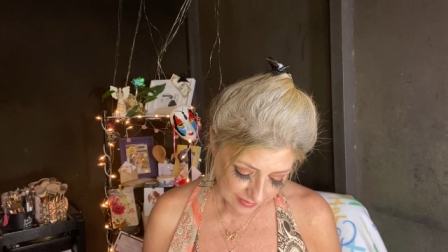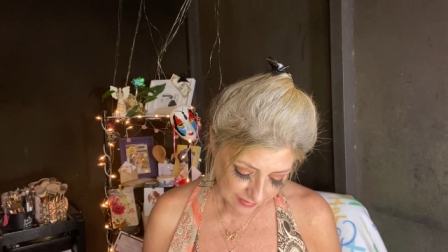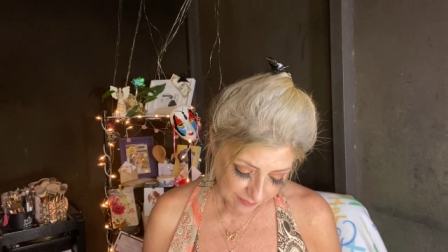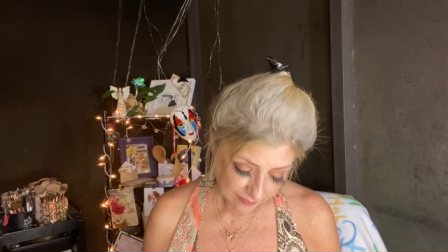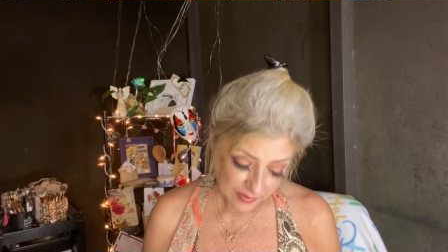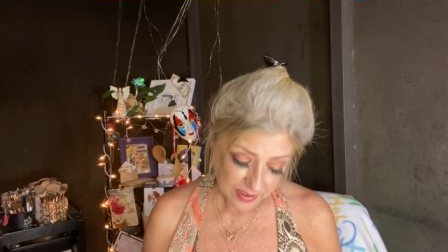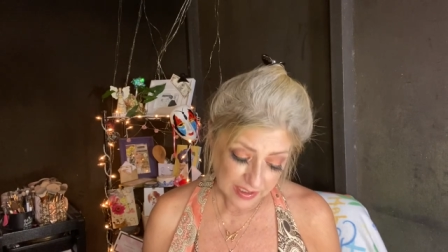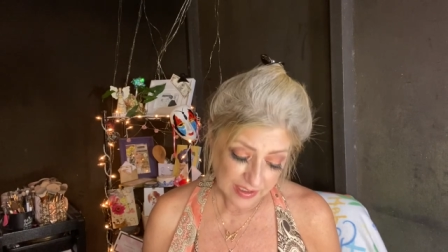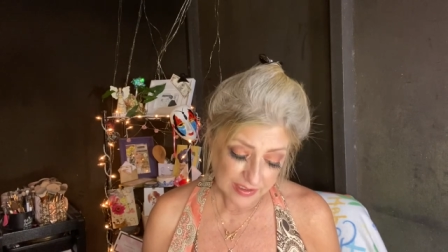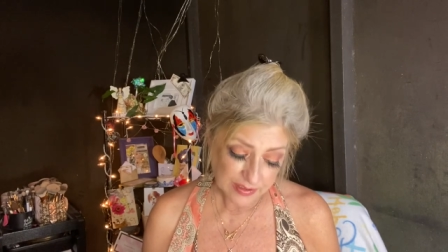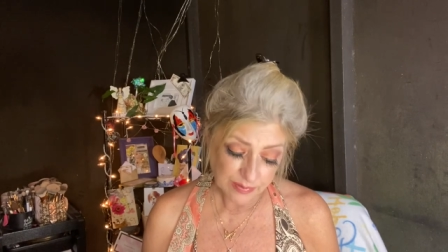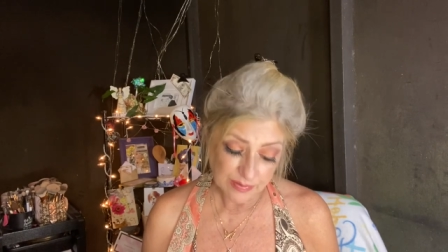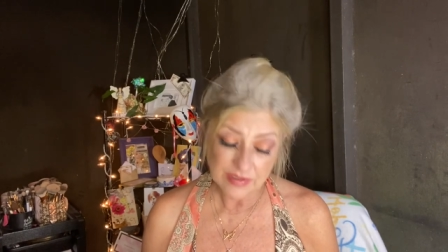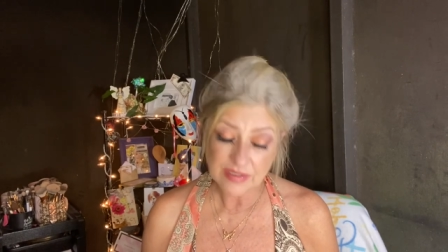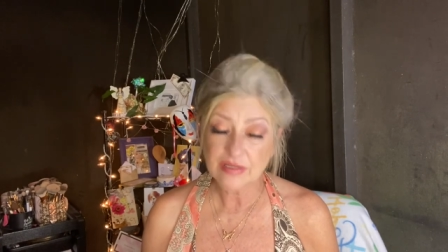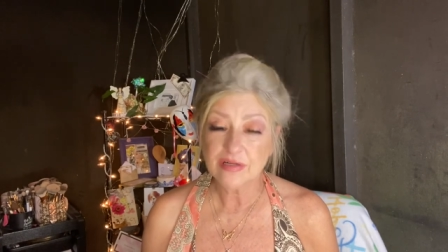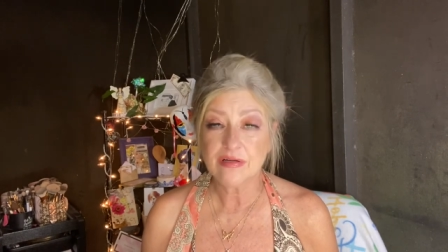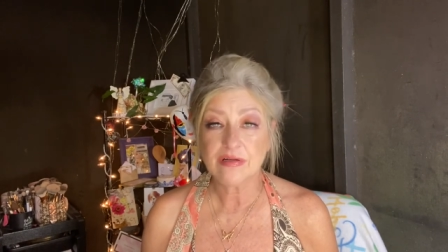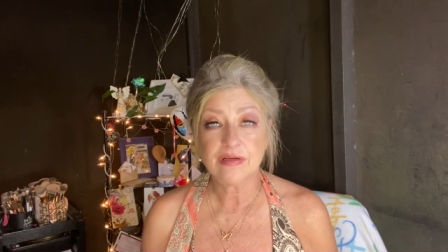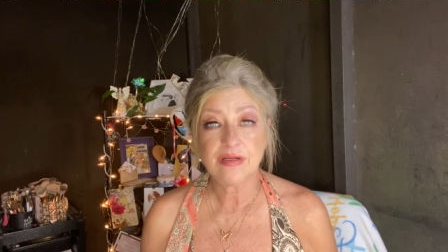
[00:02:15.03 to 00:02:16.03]
because we
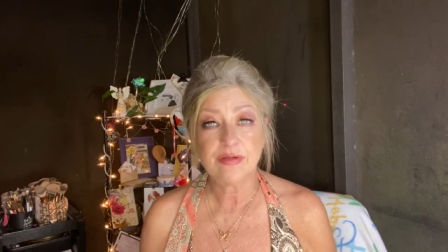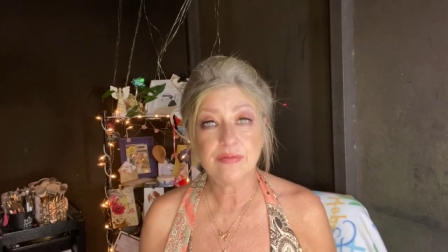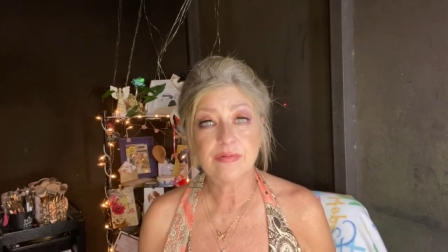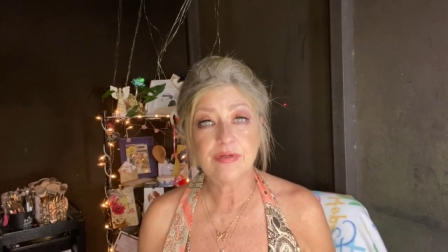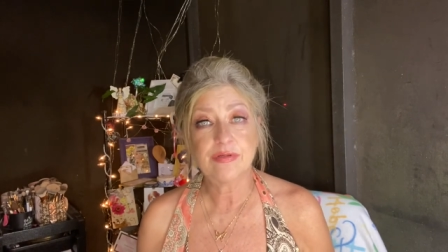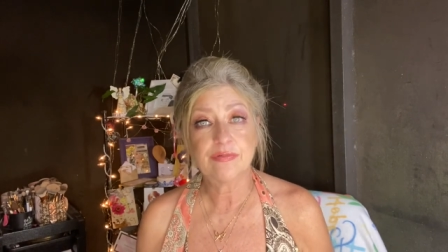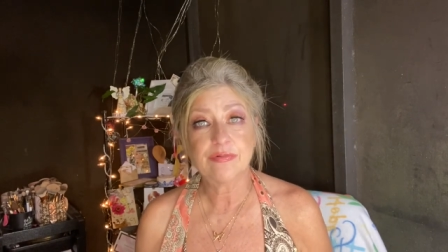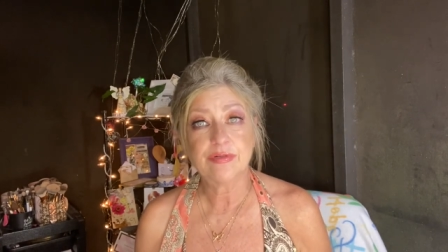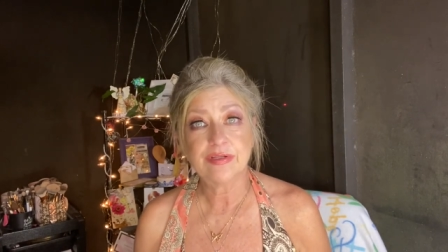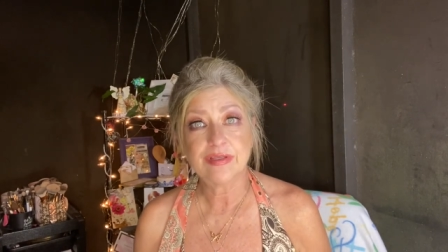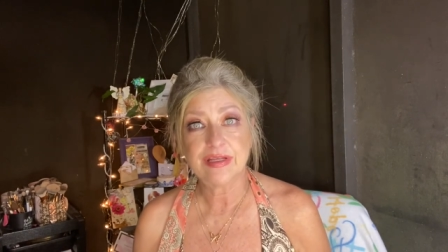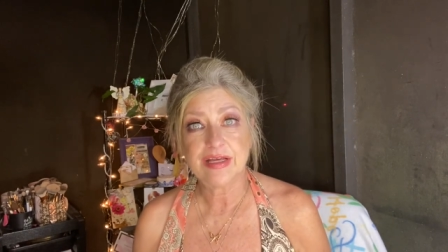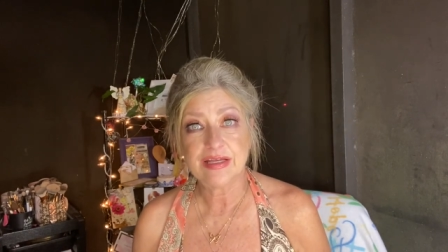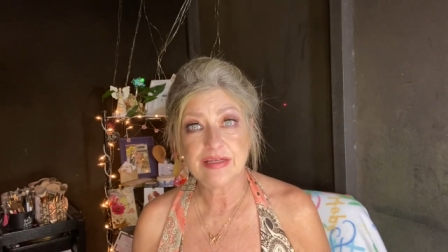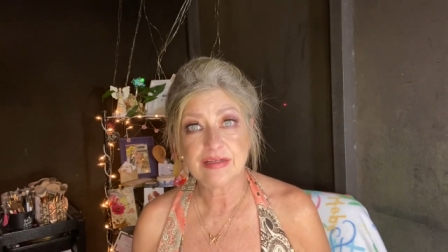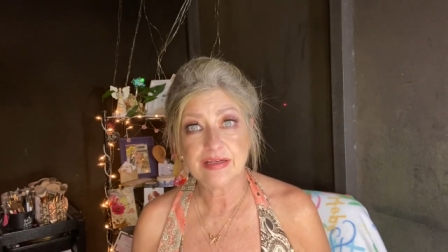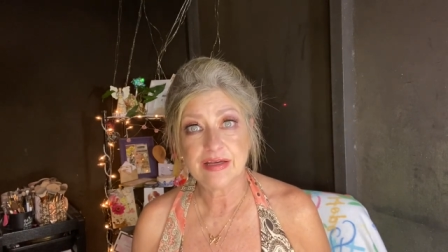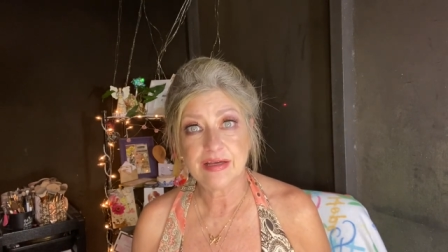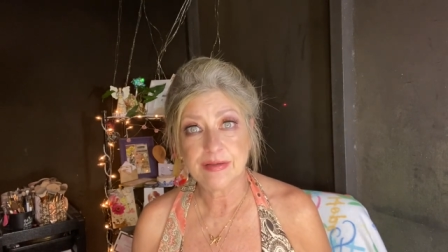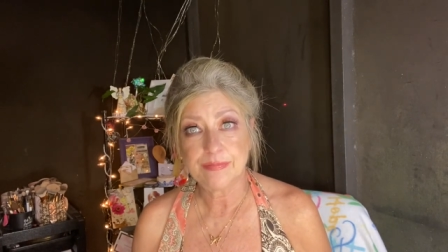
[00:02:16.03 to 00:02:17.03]
certainly wouldn't want that
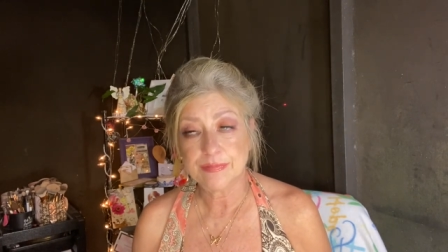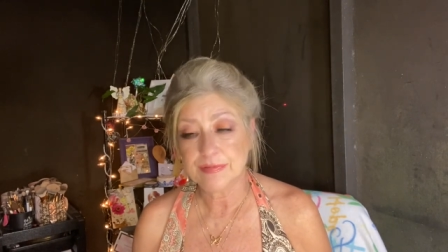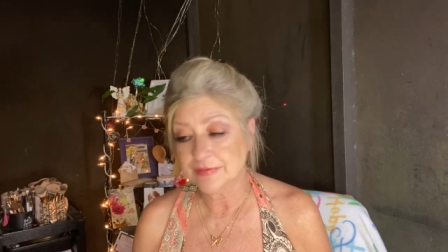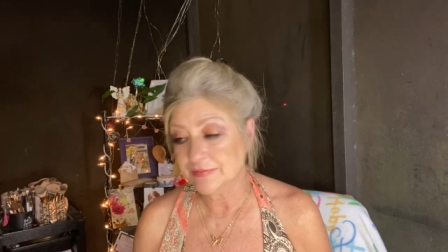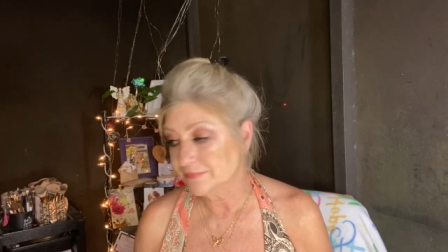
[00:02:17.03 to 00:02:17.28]
to happen